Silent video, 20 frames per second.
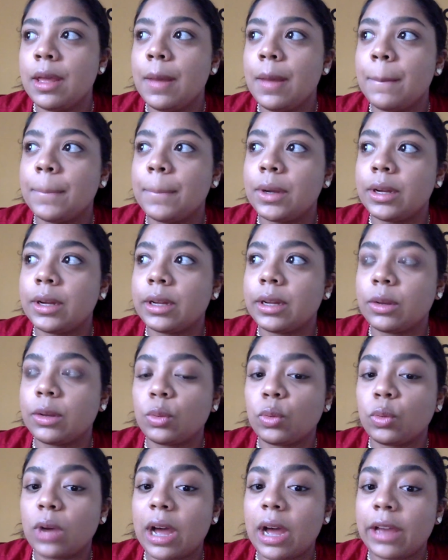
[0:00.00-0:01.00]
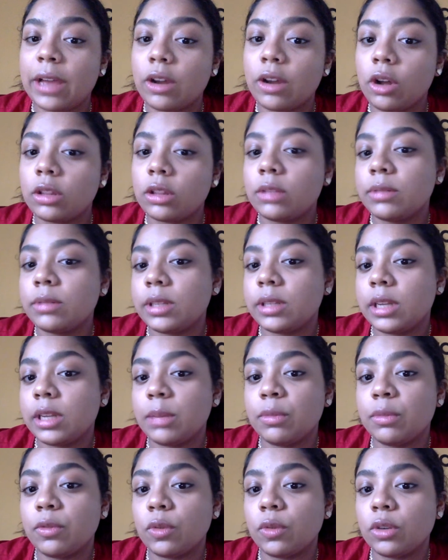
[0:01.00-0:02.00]
but I called them the day
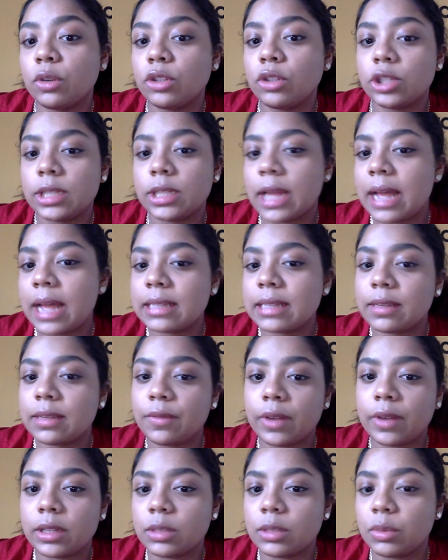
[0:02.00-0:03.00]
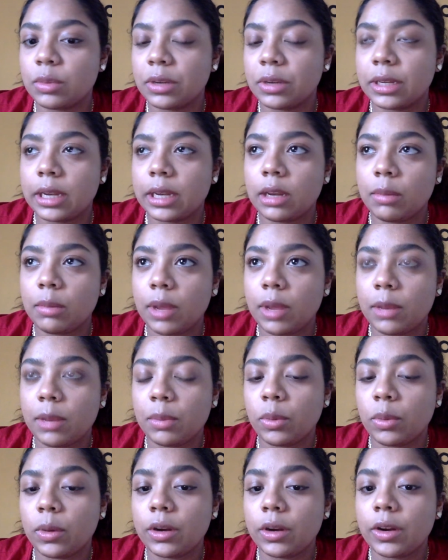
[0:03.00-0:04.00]
before just to ask if I had to bring in any
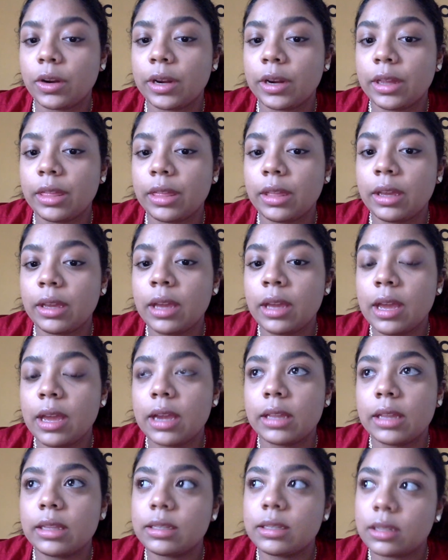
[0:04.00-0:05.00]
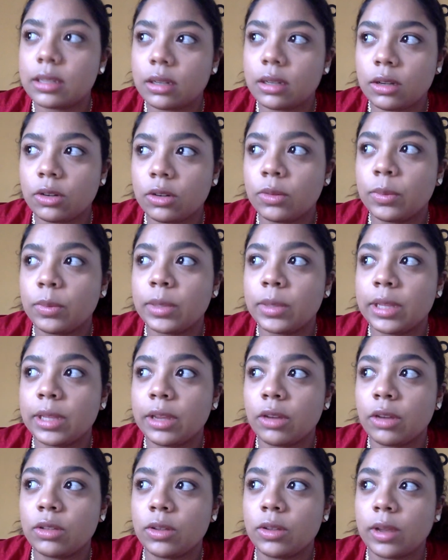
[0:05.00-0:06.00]
paperwork or anything, and they said no, but they
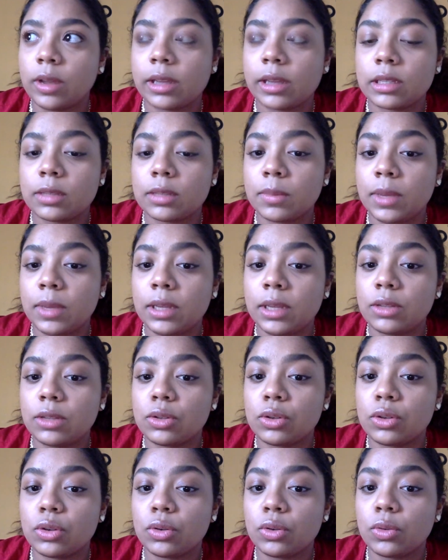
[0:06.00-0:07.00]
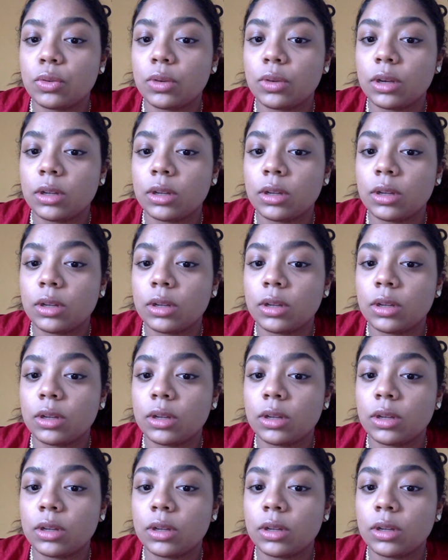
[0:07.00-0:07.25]
also asked me to